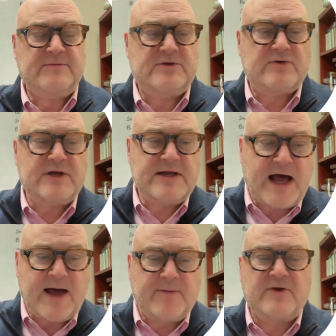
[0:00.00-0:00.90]
between
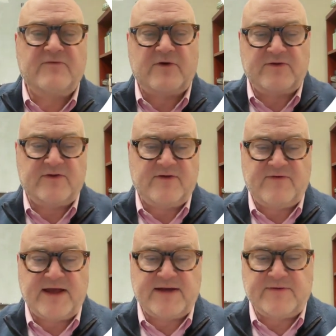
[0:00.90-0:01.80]
nominal versus
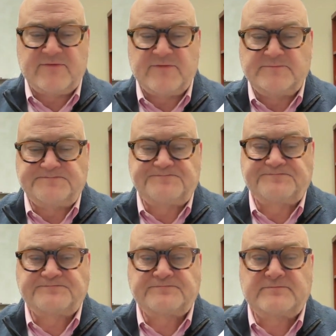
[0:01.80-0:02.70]
effective.
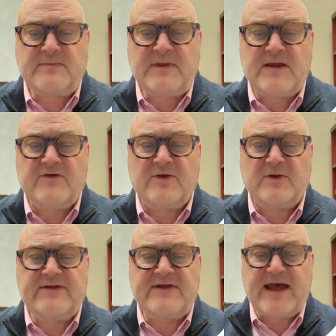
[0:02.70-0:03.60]
So
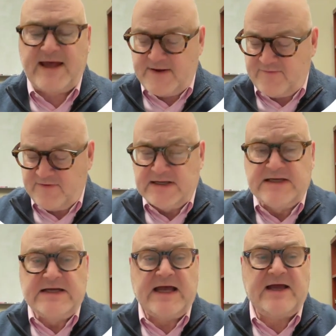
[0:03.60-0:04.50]
let's have
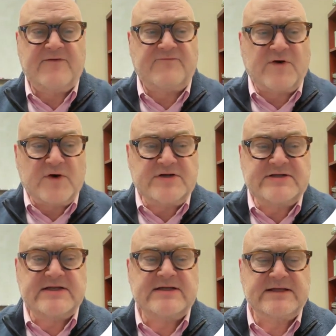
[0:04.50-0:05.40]
our
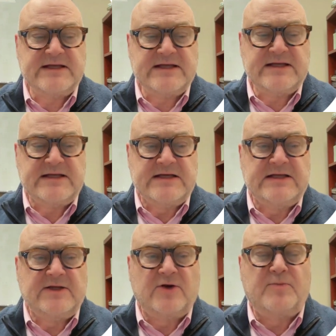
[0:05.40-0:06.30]
first
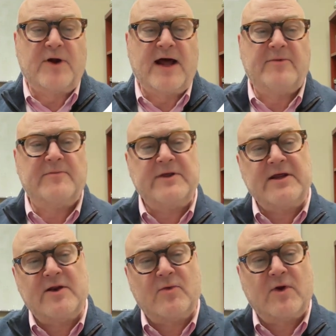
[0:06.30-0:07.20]
little problem
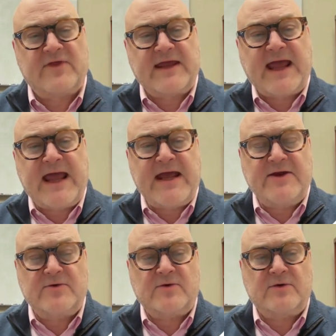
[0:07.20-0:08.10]
here where the
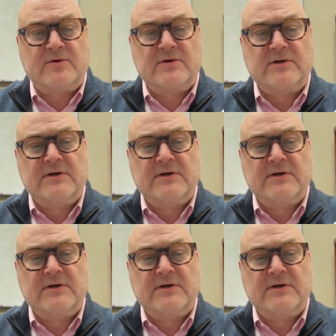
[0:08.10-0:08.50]
annual